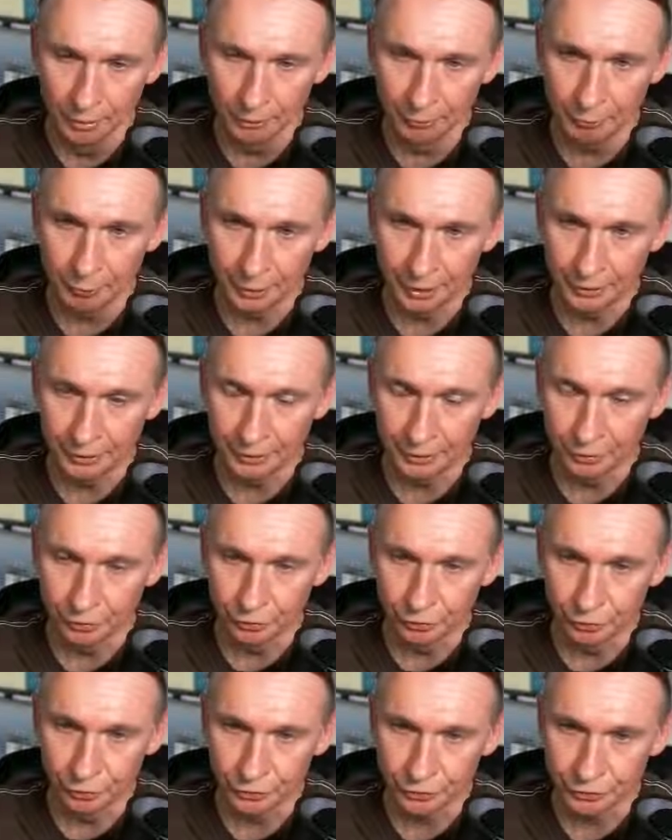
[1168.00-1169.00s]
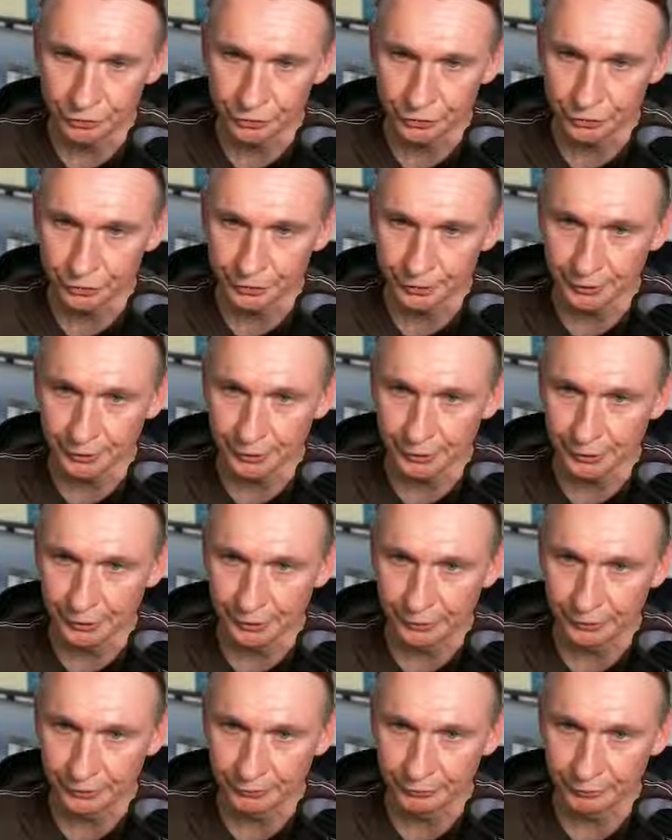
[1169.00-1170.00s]
paying a huge
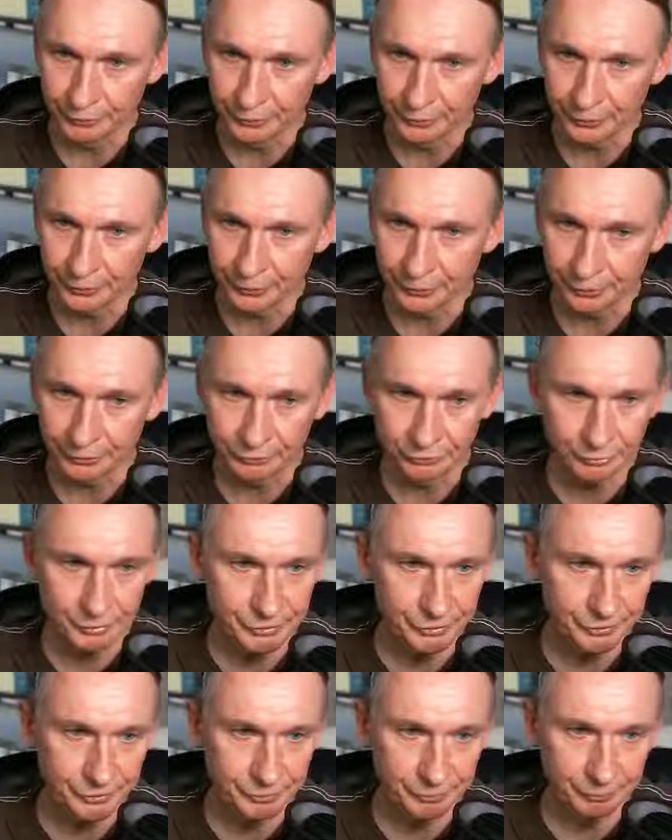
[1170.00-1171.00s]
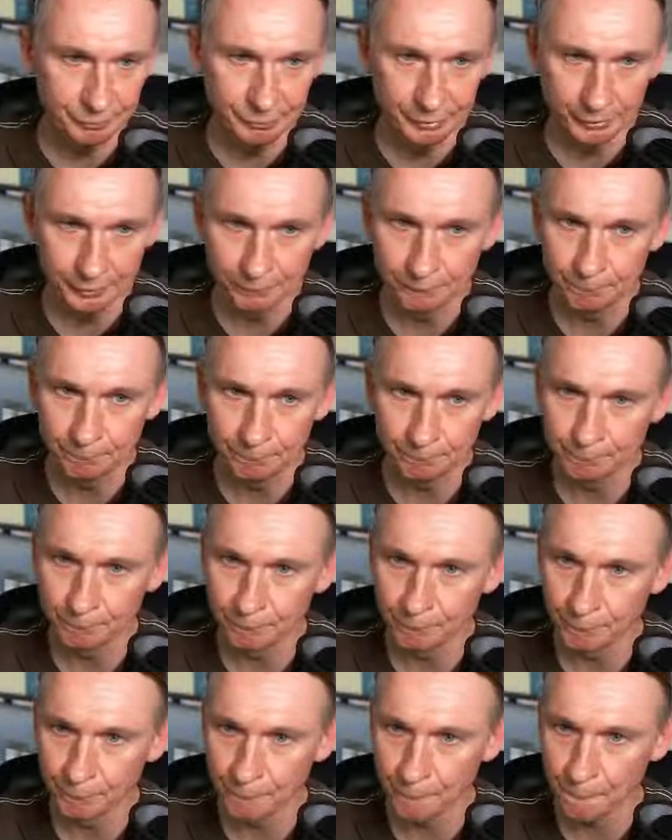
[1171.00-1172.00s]
electricity bill.
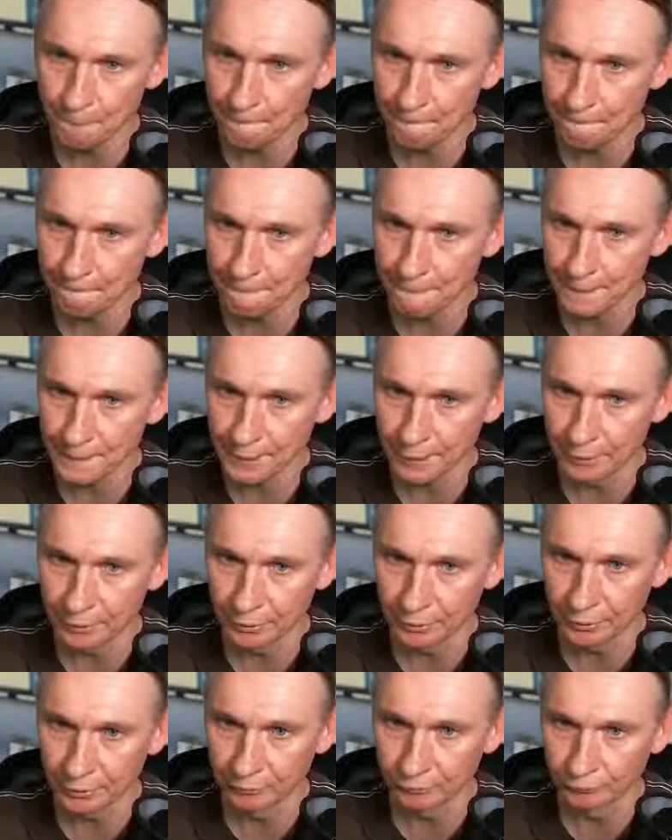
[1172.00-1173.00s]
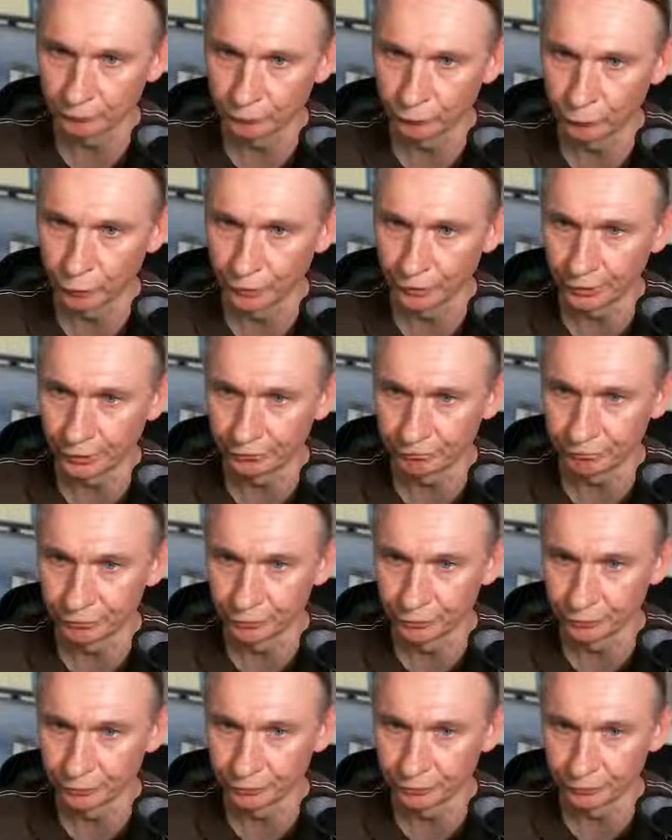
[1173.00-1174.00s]
What I've
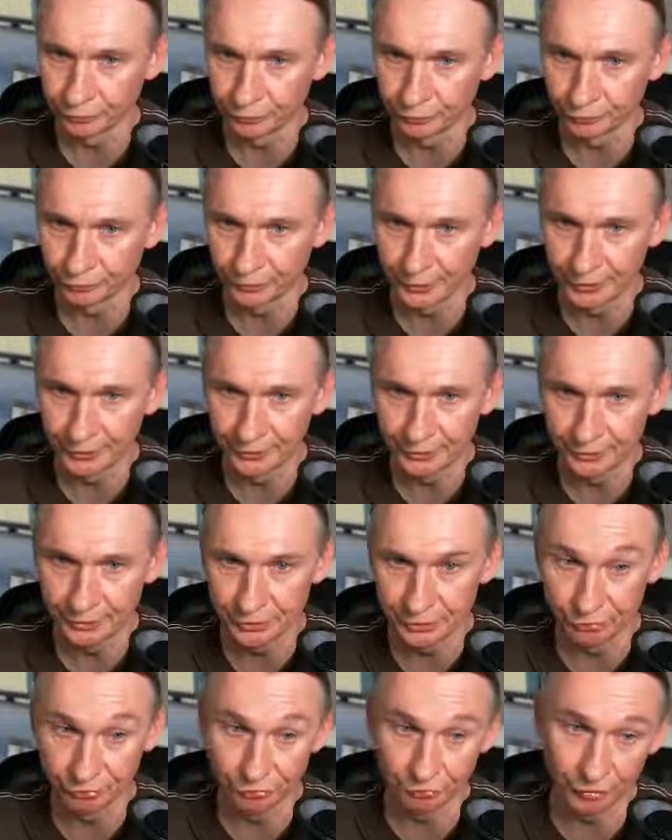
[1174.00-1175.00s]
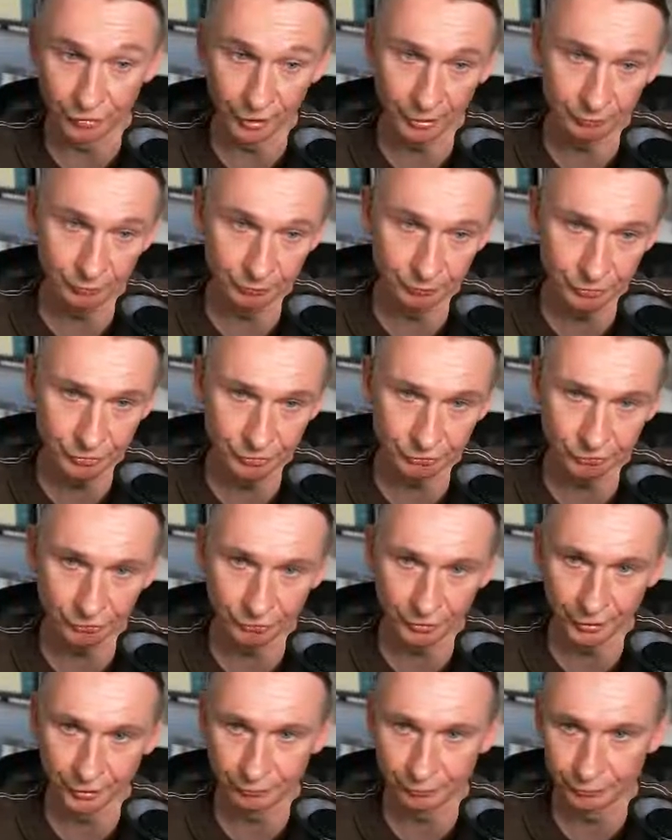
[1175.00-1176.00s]
done already is a file
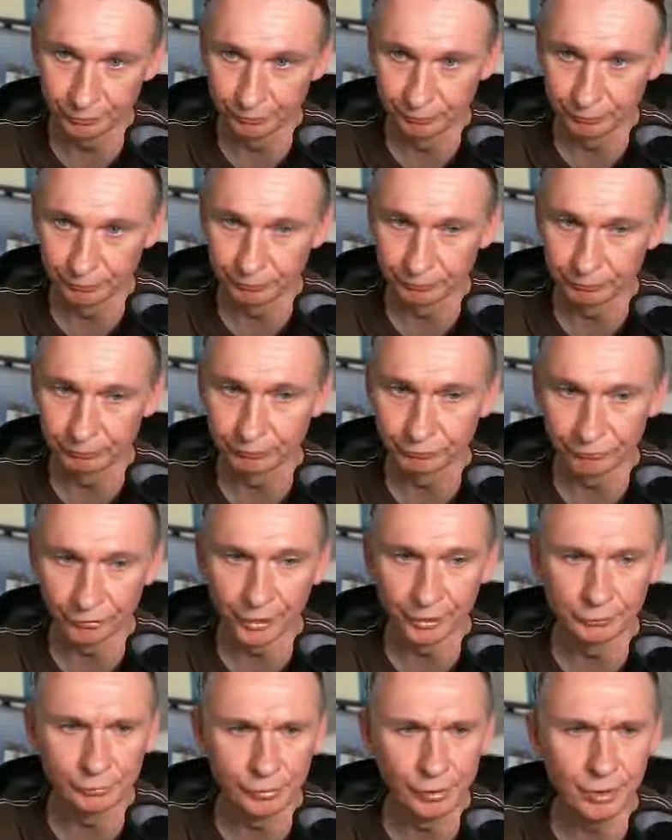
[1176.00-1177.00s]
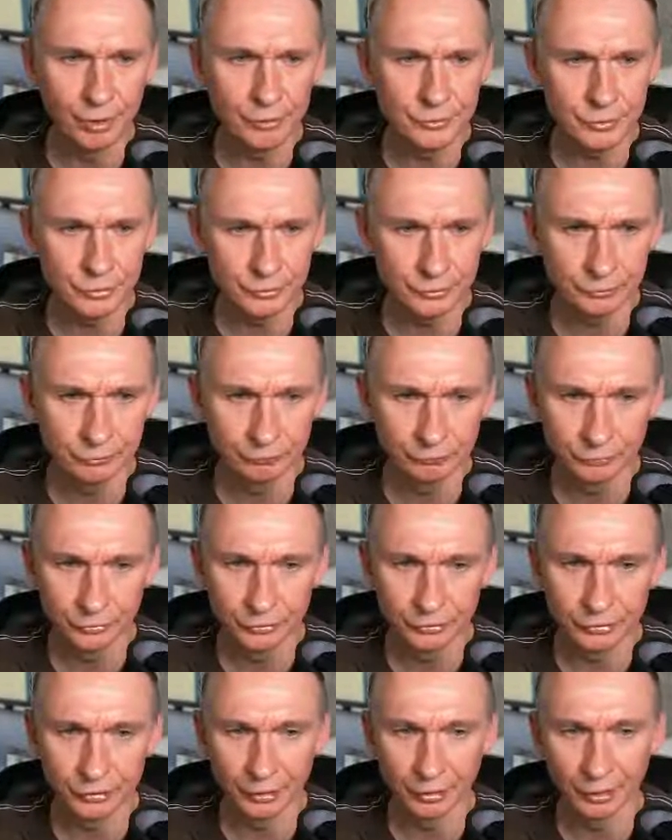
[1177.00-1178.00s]
browser.
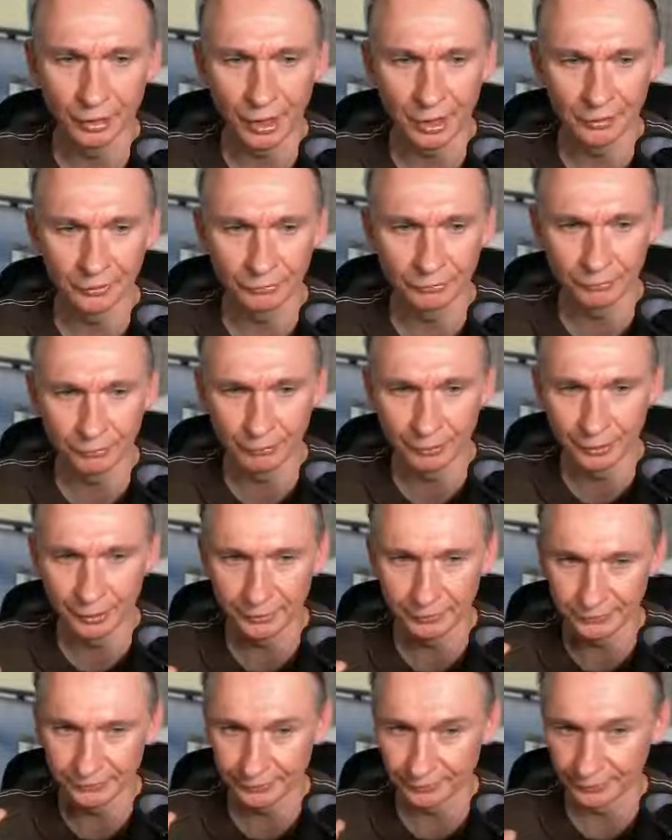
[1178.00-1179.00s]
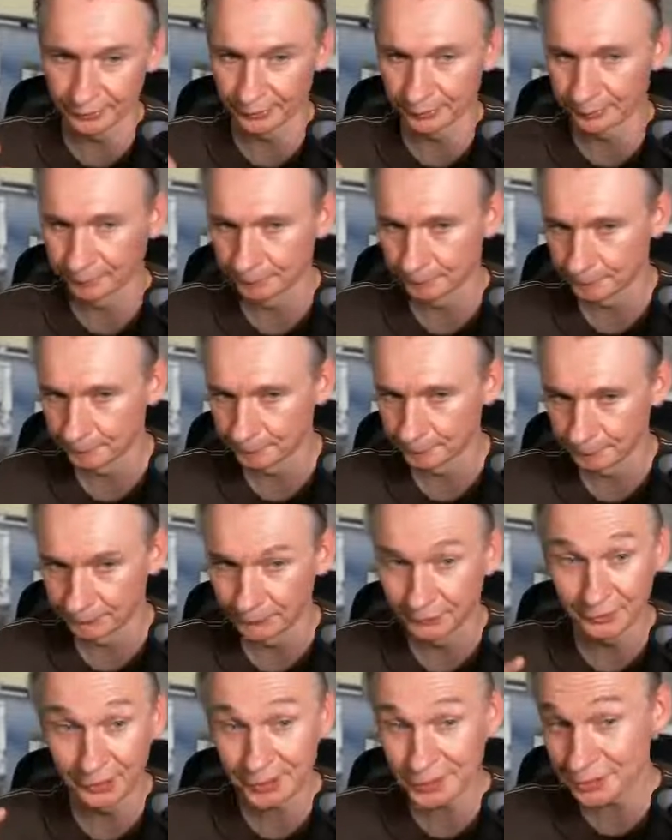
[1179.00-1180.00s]
It's a lightweight
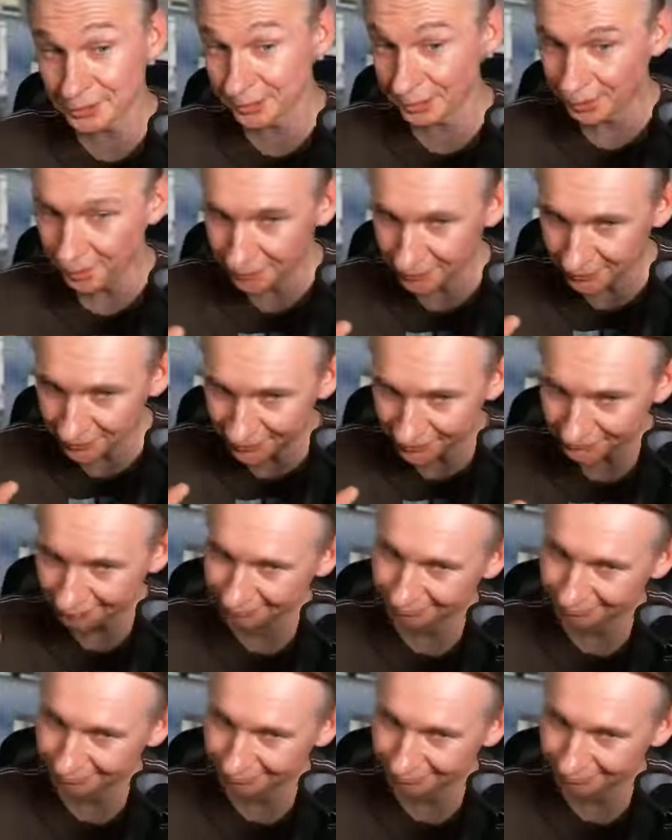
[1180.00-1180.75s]
Nextcloud.